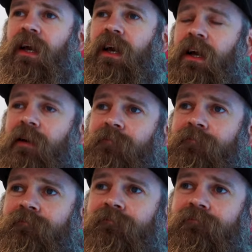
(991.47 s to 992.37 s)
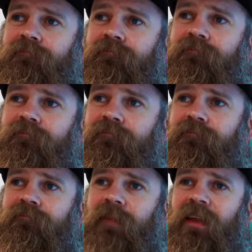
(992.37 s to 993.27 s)

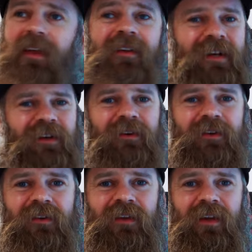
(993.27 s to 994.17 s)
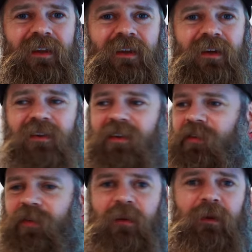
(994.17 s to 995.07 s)
I think that's kind of it, really. I think that is it. It's
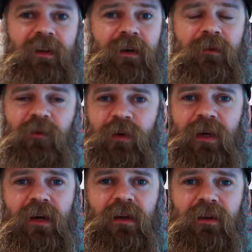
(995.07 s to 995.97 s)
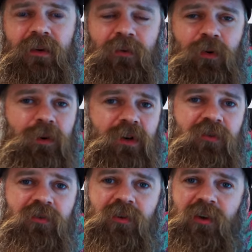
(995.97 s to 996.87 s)
family time this weekend, as
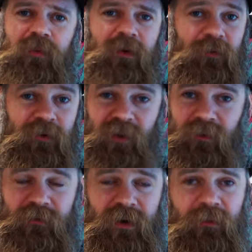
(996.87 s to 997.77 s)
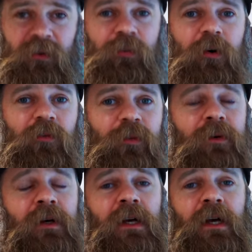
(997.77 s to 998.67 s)
always. Try and spend as much time with the family as possible.
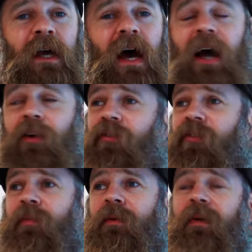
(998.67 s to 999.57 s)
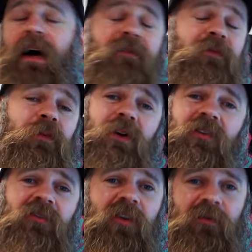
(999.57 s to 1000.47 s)
I used to be bad for
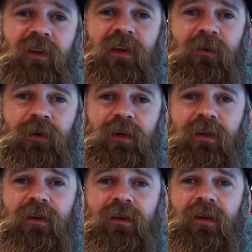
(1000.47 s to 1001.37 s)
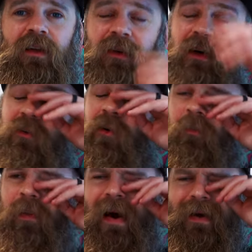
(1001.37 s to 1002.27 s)
working 7 days a week. In fact, it was
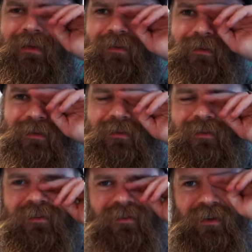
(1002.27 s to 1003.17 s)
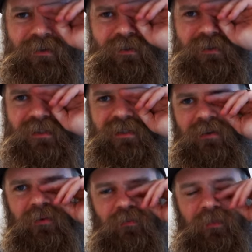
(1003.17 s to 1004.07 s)
not bad. I shouldn't say
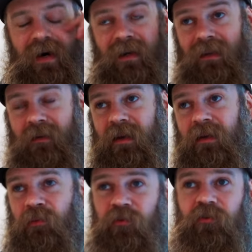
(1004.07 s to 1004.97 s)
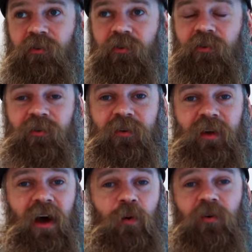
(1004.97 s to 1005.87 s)
it was bad. It was just,
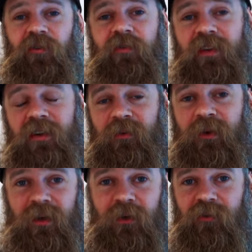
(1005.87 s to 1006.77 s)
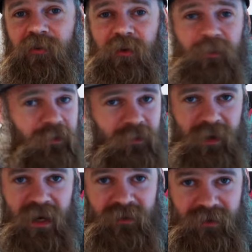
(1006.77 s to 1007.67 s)
I worked 7 days a week. I used to build the
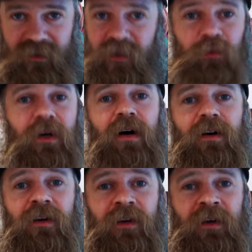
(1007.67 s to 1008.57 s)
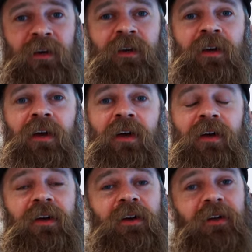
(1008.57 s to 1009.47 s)
brand. And here we are.
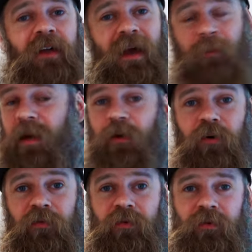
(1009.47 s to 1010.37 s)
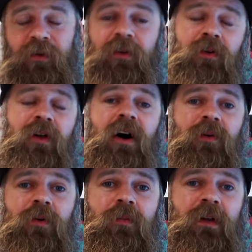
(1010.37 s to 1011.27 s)
It paid off. You know, the hard
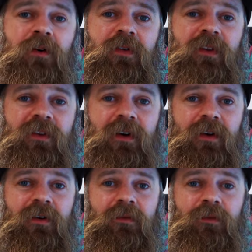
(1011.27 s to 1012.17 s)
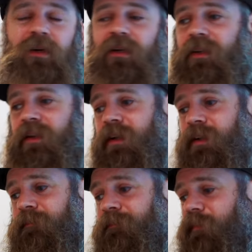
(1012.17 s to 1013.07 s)
work paid off at the start,
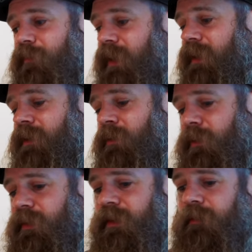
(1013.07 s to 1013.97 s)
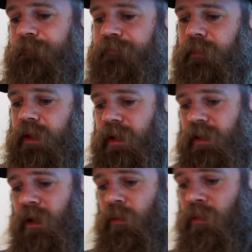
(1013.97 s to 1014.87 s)
working flat out all the time. And
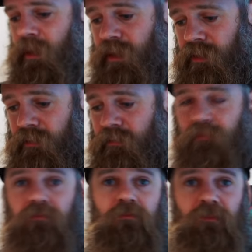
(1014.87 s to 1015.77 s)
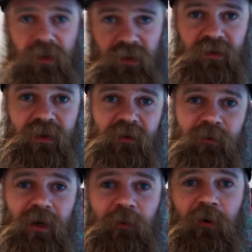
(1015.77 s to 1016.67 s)
now I can take some
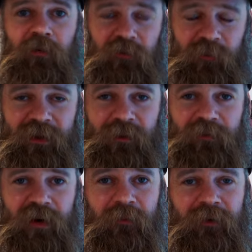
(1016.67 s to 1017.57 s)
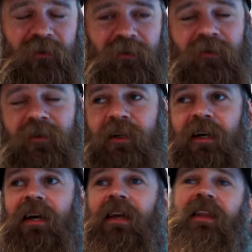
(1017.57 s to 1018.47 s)
time off and spend it with family. So
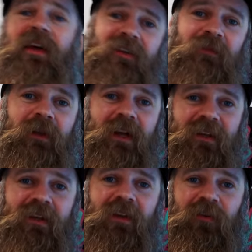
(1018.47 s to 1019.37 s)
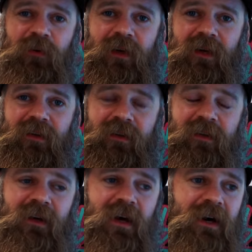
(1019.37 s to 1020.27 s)
that's the plan this
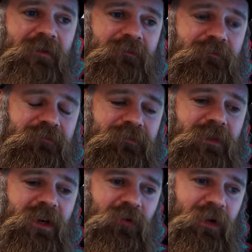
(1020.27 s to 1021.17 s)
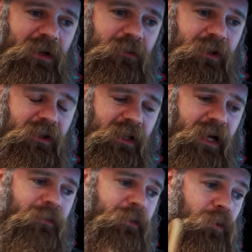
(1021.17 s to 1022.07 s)
weekend. Next weekend we'll be in the lab.